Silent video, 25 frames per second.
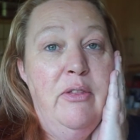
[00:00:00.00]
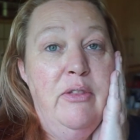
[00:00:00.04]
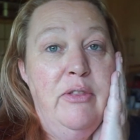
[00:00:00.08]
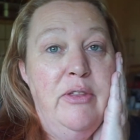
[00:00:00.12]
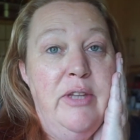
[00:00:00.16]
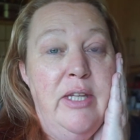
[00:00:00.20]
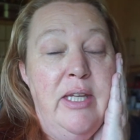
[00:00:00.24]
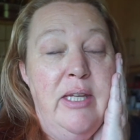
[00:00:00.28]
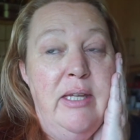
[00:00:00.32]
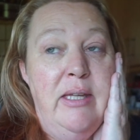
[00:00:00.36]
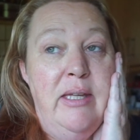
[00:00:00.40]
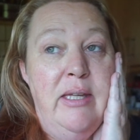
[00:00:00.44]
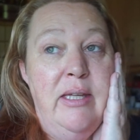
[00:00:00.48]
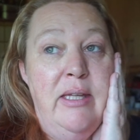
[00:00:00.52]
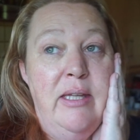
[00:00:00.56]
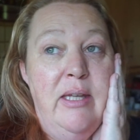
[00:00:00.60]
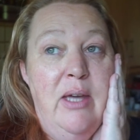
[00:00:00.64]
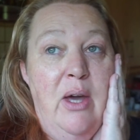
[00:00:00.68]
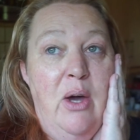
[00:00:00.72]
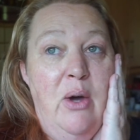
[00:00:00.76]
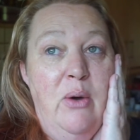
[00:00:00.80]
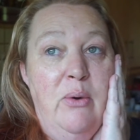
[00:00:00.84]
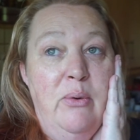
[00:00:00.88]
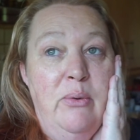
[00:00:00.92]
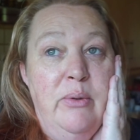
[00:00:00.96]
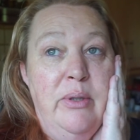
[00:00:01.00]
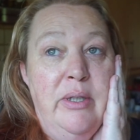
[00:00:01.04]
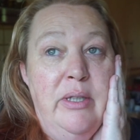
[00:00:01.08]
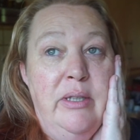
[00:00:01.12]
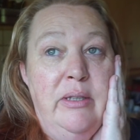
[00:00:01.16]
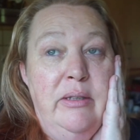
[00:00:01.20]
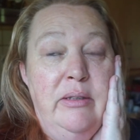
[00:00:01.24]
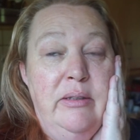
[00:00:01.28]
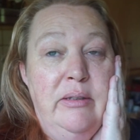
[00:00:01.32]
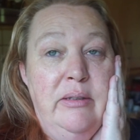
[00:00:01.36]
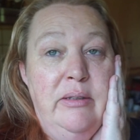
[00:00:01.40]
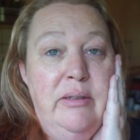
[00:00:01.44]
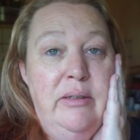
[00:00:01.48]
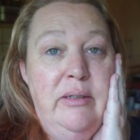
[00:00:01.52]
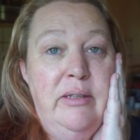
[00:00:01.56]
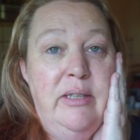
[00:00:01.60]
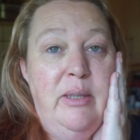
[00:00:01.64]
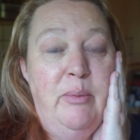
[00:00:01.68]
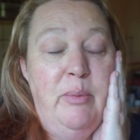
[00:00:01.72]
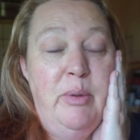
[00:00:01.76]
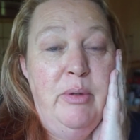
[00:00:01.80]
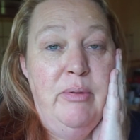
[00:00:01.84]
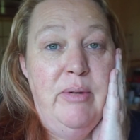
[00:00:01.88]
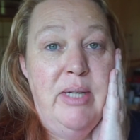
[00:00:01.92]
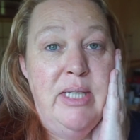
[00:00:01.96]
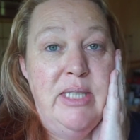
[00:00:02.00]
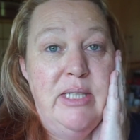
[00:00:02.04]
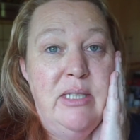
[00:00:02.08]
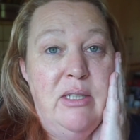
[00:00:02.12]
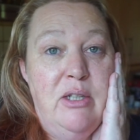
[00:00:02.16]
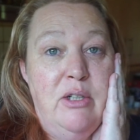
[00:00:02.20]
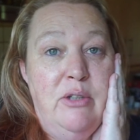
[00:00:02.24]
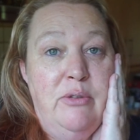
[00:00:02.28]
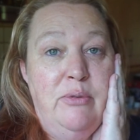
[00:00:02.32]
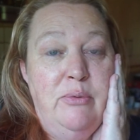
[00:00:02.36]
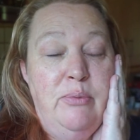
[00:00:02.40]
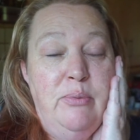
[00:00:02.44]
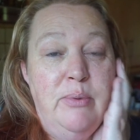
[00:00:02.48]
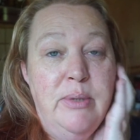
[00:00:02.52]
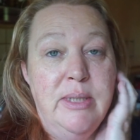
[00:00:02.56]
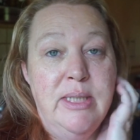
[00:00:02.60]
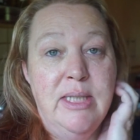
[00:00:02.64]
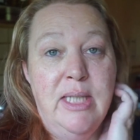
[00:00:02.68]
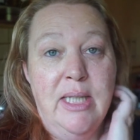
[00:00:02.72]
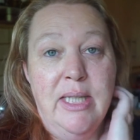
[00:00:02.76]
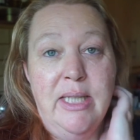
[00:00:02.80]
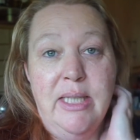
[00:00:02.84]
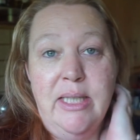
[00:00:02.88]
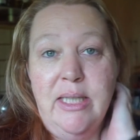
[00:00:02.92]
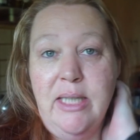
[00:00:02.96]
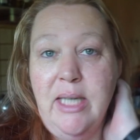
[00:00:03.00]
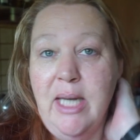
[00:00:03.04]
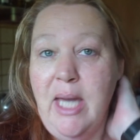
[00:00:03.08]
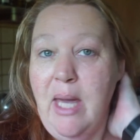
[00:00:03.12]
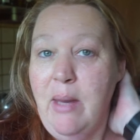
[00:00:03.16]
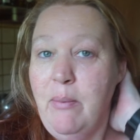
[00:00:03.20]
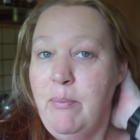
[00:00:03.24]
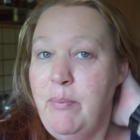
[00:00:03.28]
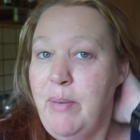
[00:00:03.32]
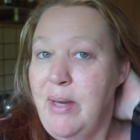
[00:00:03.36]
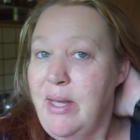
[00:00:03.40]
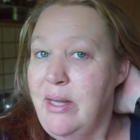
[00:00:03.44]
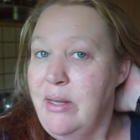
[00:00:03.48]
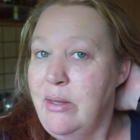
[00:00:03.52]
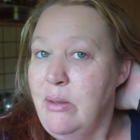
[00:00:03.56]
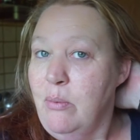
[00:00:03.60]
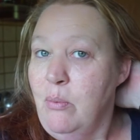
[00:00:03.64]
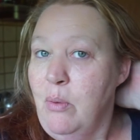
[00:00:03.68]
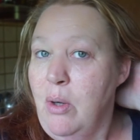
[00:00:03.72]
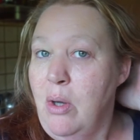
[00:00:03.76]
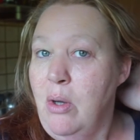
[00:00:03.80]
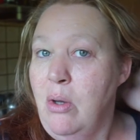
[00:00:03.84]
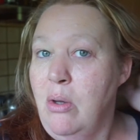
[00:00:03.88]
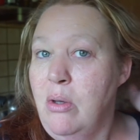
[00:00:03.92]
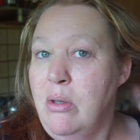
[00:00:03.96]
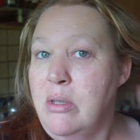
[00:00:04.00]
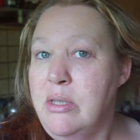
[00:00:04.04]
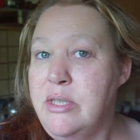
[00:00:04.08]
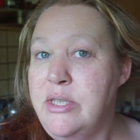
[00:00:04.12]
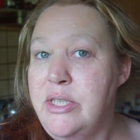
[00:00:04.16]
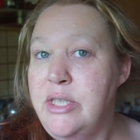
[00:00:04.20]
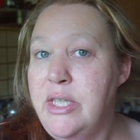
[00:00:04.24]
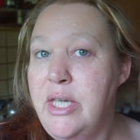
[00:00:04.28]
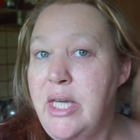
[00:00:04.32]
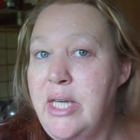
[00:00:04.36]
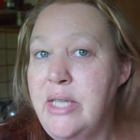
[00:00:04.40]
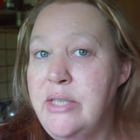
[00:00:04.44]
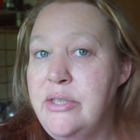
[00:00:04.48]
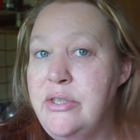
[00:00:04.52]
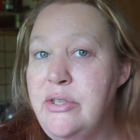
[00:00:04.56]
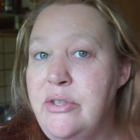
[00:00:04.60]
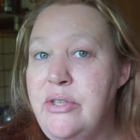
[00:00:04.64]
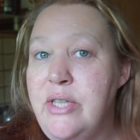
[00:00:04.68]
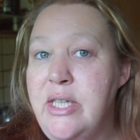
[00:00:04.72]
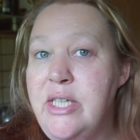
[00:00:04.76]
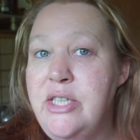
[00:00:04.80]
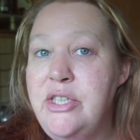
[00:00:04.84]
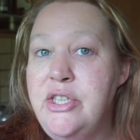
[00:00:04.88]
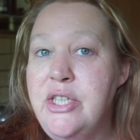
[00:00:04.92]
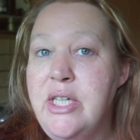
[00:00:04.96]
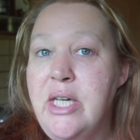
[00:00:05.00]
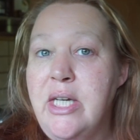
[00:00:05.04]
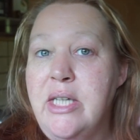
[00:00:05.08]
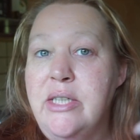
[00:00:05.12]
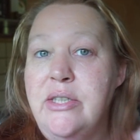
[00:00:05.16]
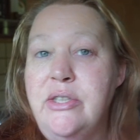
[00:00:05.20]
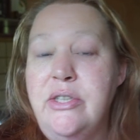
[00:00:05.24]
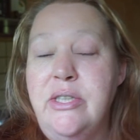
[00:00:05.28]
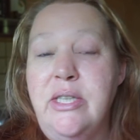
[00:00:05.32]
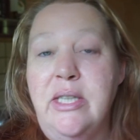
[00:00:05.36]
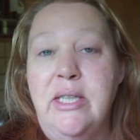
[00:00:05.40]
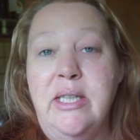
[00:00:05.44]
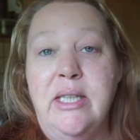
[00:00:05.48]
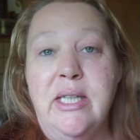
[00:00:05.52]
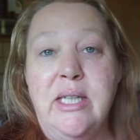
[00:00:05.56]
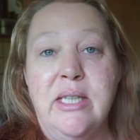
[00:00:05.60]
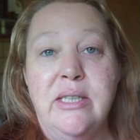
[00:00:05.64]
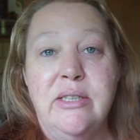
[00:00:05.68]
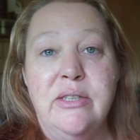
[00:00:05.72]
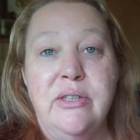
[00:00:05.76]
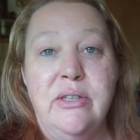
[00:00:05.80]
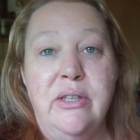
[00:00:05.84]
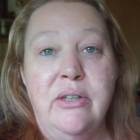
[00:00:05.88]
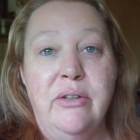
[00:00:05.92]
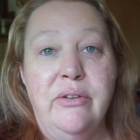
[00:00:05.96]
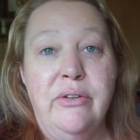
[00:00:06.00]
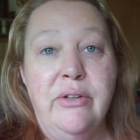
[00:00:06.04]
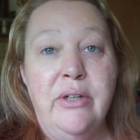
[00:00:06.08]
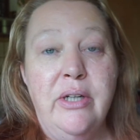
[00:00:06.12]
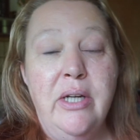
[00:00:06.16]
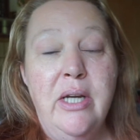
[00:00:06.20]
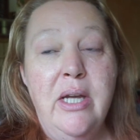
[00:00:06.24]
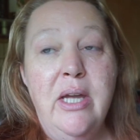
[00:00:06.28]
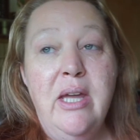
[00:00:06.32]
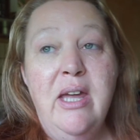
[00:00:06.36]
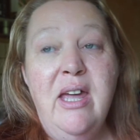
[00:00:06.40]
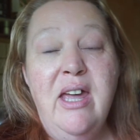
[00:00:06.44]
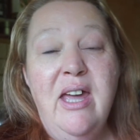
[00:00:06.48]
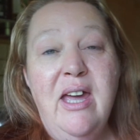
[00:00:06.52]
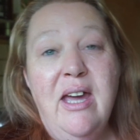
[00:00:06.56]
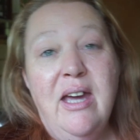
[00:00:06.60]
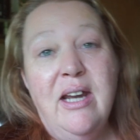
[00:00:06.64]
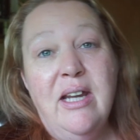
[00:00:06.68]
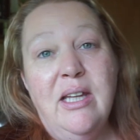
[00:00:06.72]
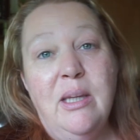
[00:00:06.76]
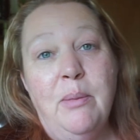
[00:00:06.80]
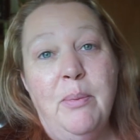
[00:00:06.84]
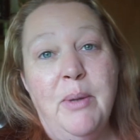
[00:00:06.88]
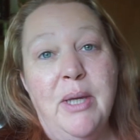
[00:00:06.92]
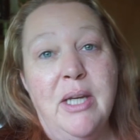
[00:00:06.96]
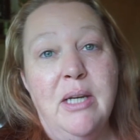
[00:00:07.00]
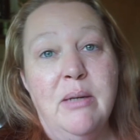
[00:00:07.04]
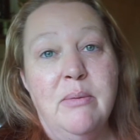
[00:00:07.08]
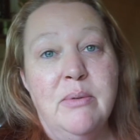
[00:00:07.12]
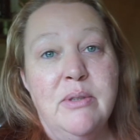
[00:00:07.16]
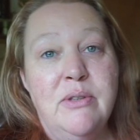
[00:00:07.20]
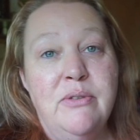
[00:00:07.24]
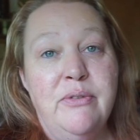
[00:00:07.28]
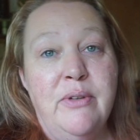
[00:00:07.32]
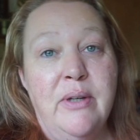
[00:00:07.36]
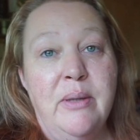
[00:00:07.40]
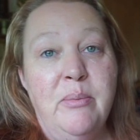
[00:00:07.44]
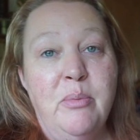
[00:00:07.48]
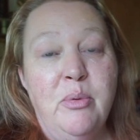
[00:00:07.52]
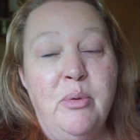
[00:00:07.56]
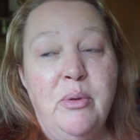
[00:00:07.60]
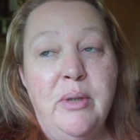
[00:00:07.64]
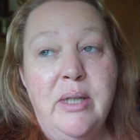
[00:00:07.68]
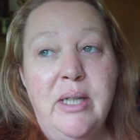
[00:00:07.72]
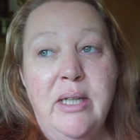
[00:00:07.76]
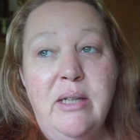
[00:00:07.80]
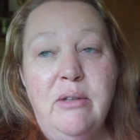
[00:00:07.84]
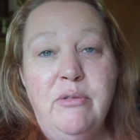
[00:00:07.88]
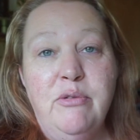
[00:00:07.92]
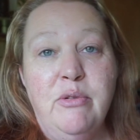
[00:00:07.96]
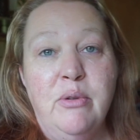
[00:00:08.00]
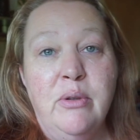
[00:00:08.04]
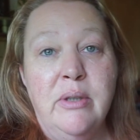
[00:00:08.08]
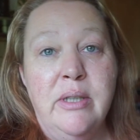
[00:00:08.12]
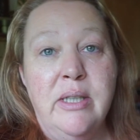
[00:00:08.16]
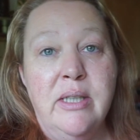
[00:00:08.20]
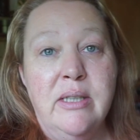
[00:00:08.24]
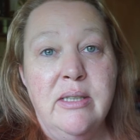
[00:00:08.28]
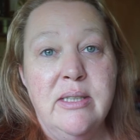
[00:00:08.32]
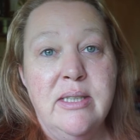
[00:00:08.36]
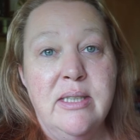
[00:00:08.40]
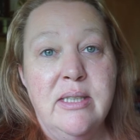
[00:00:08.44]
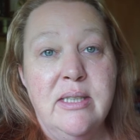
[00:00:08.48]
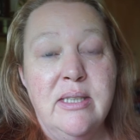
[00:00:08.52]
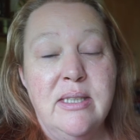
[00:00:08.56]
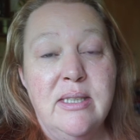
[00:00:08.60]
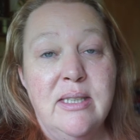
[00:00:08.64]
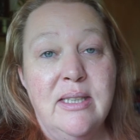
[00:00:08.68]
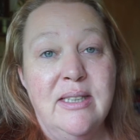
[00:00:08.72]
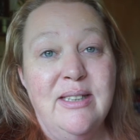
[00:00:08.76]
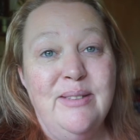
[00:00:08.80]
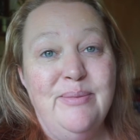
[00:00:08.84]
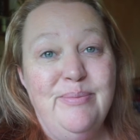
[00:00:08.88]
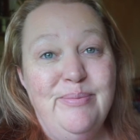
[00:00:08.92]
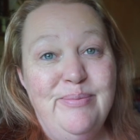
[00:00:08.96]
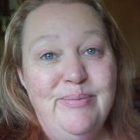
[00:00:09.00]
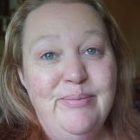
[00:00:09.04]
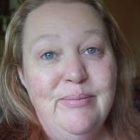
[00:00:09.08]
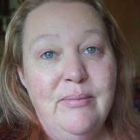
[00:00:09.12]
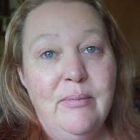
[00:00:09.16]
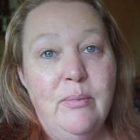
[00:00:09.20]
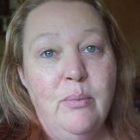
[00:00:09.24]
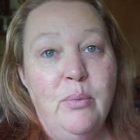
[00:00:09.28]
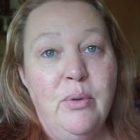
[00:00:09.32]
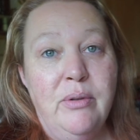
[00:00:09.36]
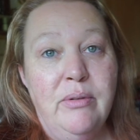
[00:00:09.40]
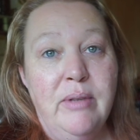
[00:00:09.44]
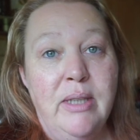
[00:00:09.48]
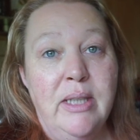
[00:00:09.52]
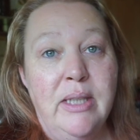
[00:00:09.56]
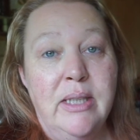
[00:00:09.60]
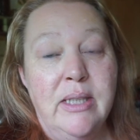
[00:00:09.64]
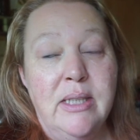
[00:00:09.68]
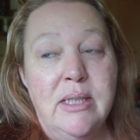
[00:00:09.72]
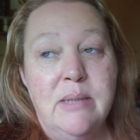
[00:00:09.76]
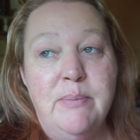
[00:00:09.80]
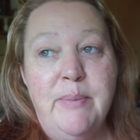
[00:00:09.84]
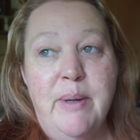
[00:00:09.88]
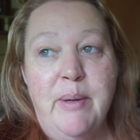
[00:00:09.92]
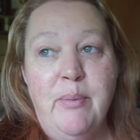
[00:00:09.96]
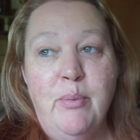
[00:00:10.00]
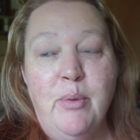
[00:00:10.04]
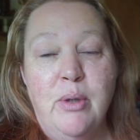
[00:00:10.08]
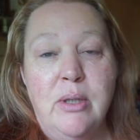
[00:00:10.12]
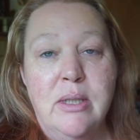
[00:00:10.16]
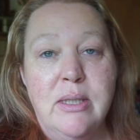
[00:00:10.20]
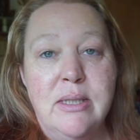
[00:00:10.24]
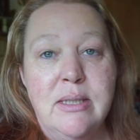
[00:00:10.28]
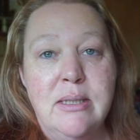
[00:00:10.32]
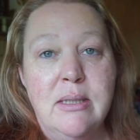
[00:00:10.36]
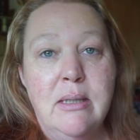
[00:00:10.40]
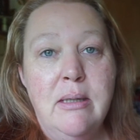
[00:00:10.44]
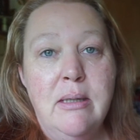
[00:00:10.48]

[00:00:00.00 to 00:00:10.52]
The owner that we rent off was like, you can't paint the walls, you can't do this, you can't do that, you can't do the other. And at the beginning it was fine, but we're here 4 years, and it's like, we really need to paint walls.